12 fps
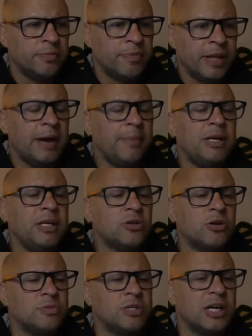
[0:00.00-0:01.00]
How many
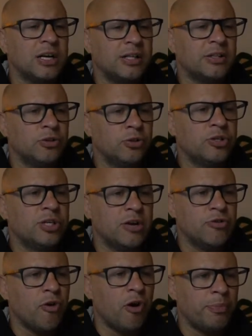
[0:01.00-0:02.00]
times are you going to let the dudes get
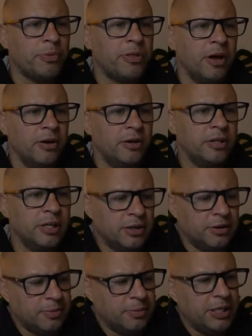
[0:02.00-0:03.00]
dropped, though? You know
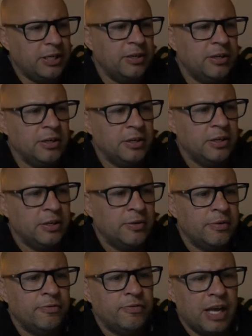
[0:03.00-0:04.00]
what I mean?
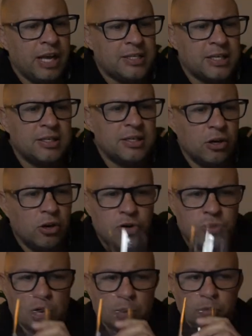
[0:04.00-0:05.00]
Velazquez in a lot of
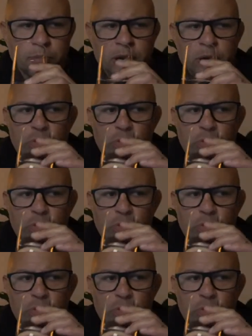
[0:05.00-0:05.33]
trouble, man.